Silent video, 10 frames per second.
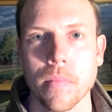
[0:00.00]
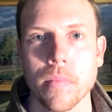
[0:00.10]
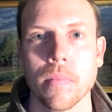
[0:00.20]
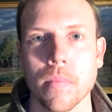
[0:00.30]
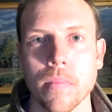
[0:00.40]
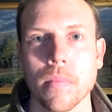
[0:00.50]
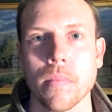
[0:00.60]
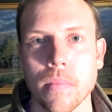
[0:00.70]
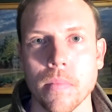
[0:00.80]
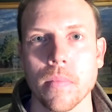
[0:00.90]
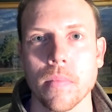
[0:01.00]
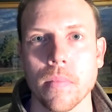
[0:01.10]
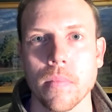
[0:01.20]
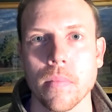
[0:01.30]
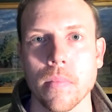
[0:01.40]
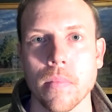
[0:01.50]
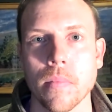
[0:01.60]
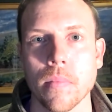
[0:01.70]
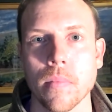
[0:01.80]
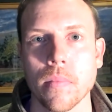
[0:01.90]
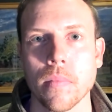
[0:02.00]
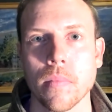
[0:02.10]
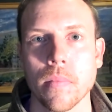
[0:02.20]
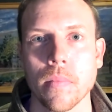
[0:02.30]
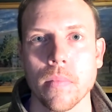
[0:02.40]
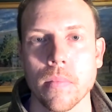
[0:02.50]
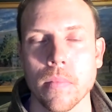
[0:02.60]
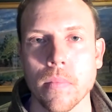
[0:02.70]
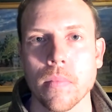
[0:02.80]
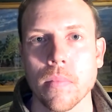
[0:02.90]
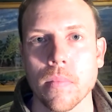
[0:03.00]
This person isn't speaking.